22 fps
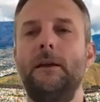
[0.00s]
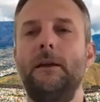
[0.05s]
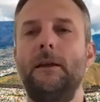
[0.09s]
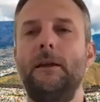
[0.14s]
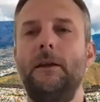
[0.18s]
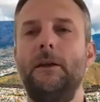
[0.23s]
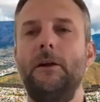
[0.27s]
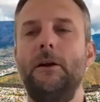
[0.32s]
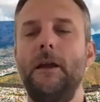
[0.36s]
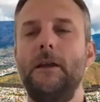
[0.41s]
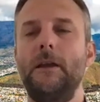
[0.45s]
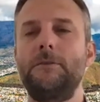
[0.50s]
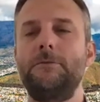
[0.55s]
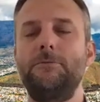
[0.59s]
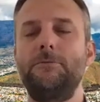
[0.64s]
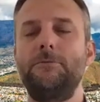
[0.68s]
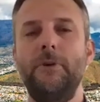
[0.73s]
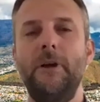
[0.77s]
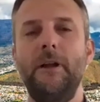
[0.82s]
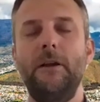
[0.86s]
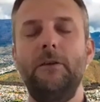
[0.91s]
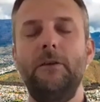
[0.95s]
you know, it's
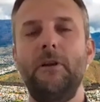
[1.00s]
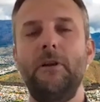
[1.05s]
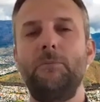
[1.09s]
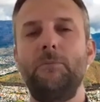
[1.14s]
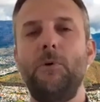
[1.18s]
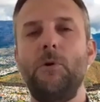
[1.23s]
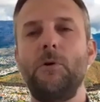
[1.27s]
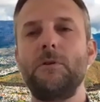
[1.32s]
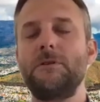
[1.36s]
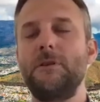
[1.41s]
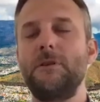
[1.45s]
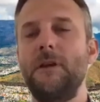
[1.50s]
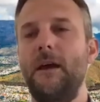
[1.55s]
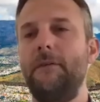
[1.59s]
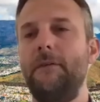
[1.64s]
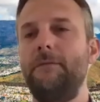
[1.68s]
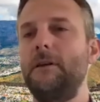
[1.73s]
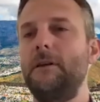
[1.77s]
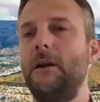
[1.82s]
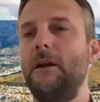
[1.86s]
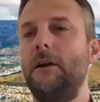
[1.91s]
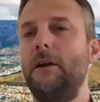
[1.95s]
really, really important to have
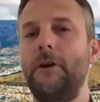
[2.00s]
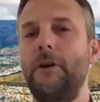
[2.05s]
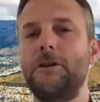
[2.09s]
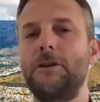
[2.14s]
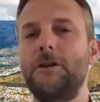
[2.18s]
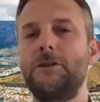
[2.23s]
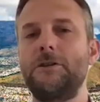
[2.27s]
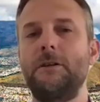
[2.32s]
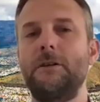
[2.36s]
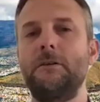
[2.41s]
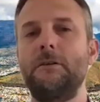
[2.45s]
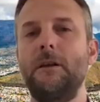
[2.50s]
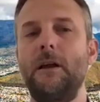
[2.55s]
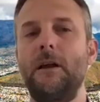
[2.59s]
that direction,